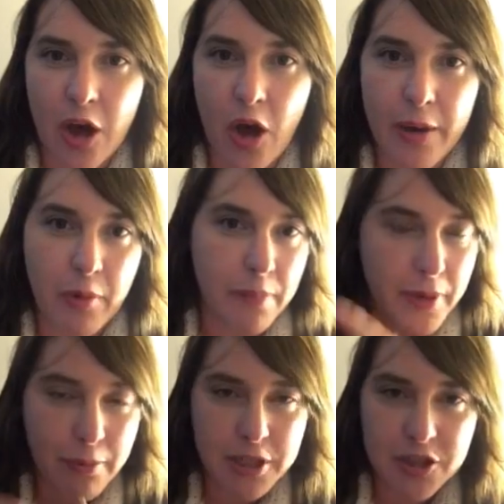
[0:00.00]
I won't
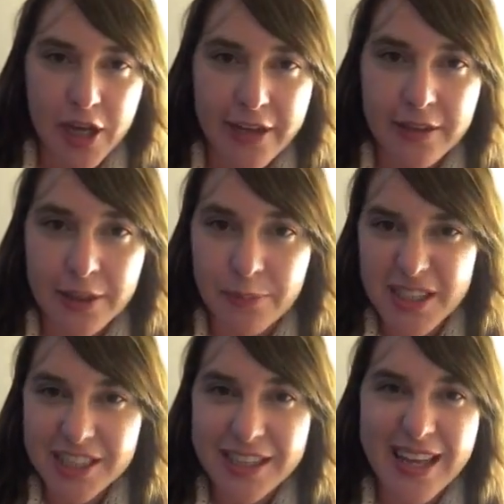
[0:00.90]
be able to track the
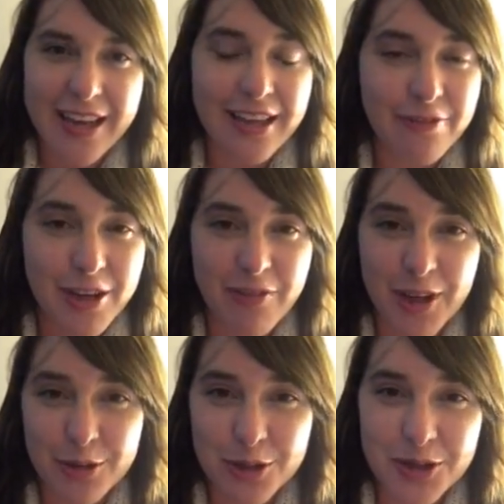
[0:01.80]
commission, and even if
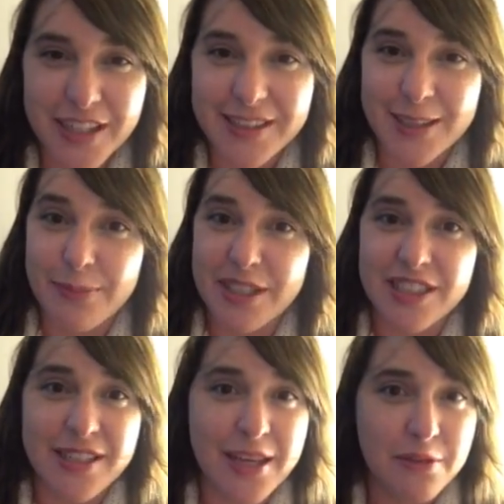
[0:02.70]
I could track the
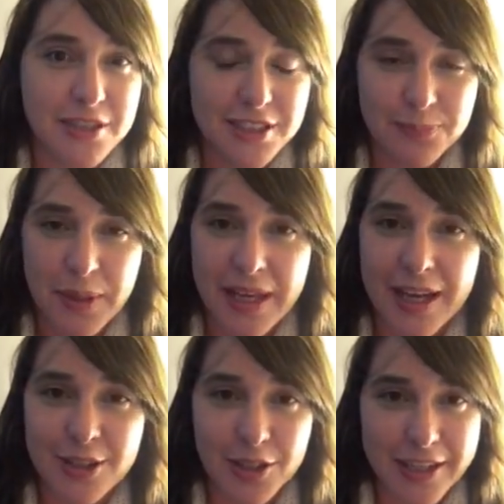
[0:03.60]
commission, it would just be
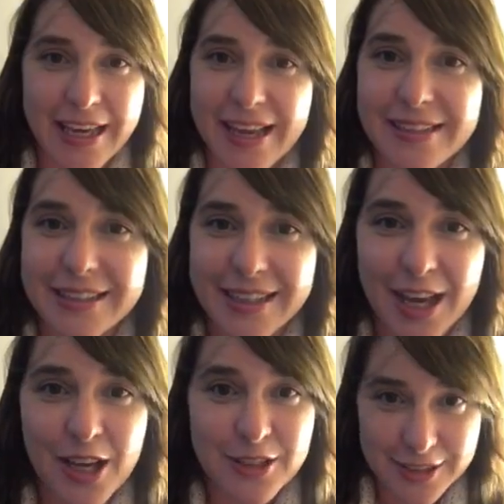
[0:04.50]
a gigantic
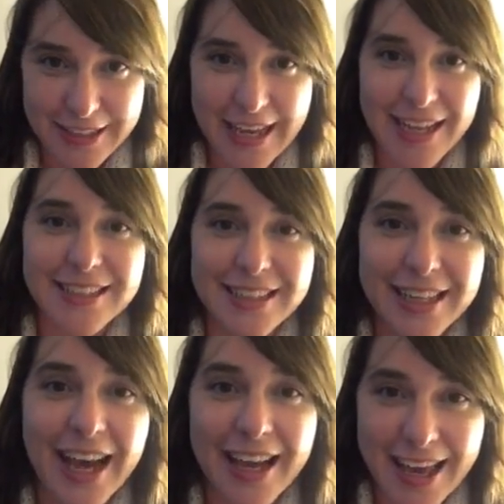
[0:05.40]

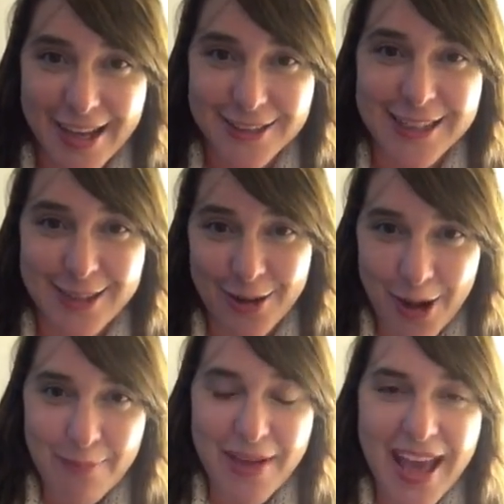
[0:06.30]
accounting
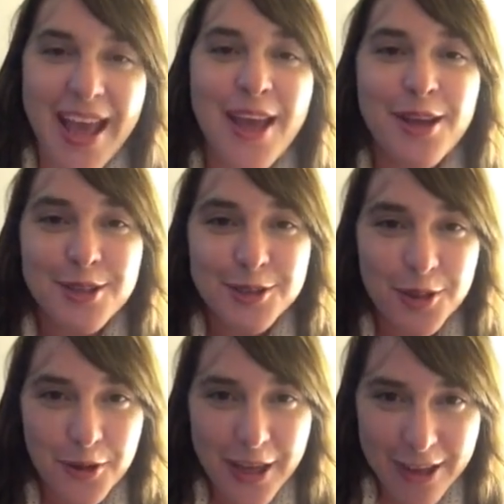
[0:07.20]
nightmare.
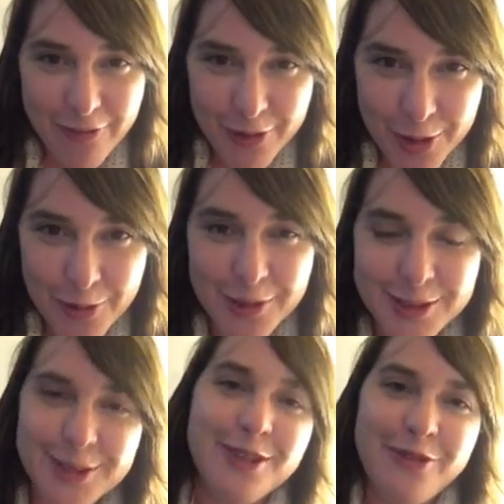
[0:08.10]
So if you
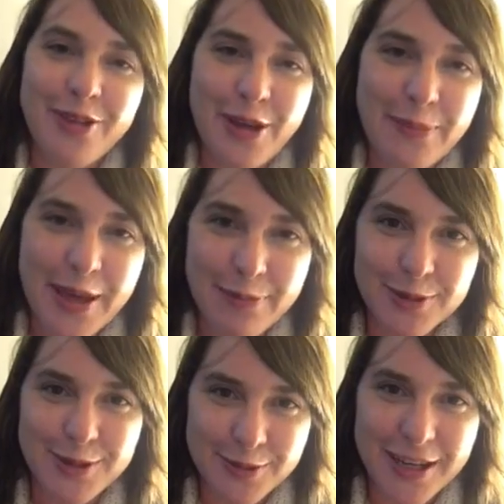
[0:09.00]
want to refer
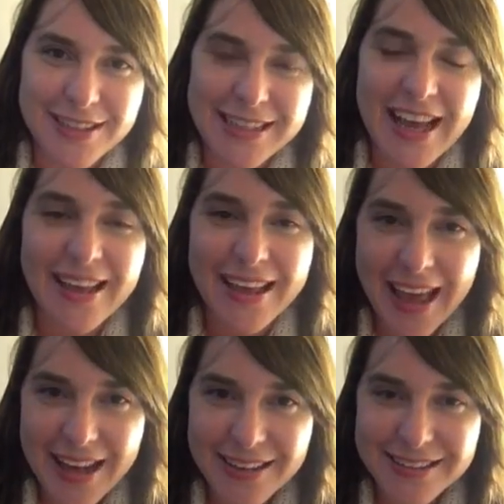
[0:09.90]
people to us and
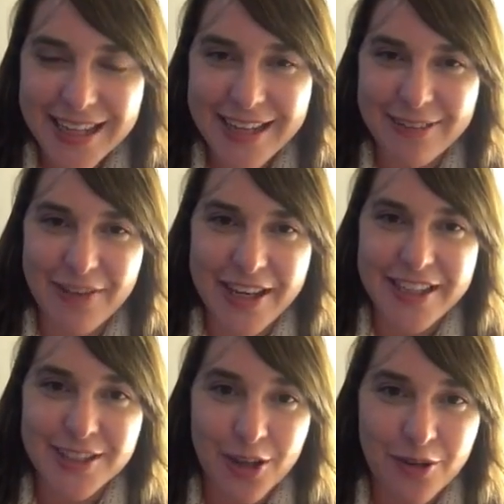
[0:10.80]
take
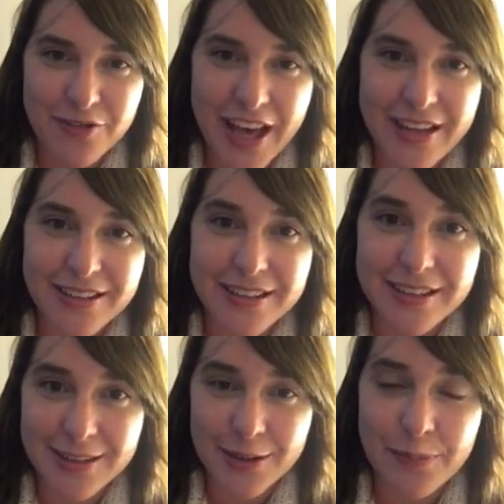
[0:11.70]
advantage of that
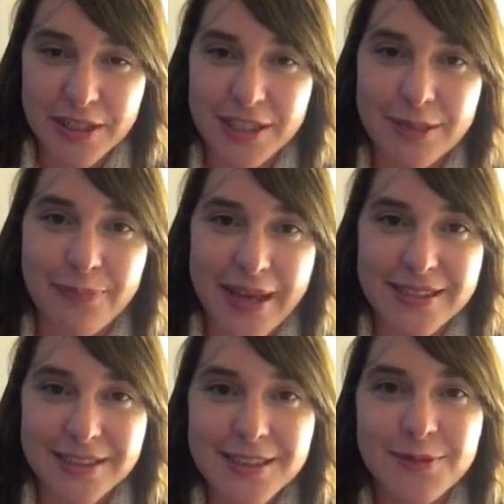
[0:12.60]
commission
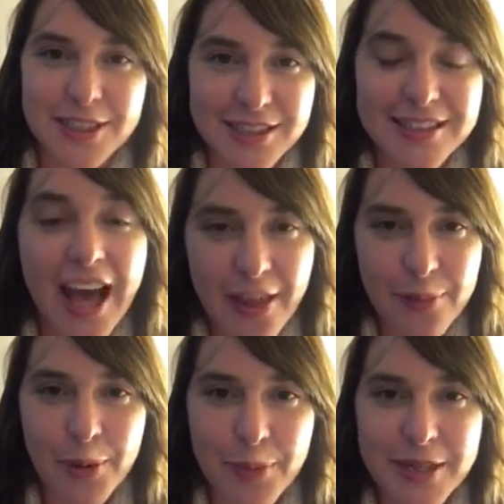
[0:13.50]
basis, which is, at
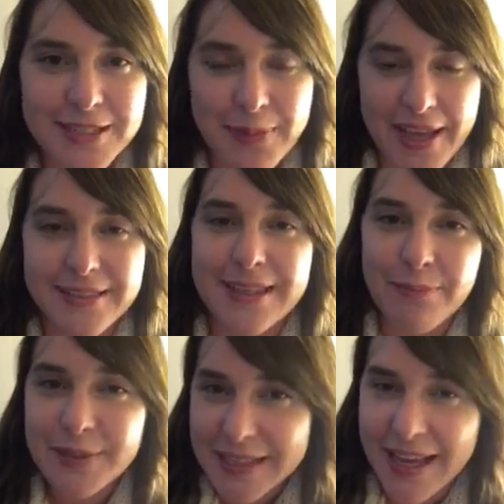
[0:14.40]
the moment is paying
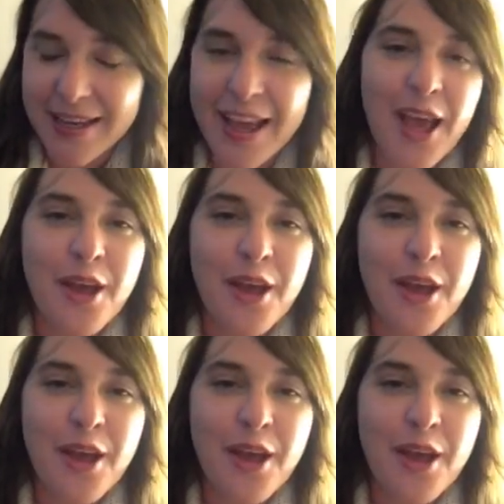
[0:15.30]
10%,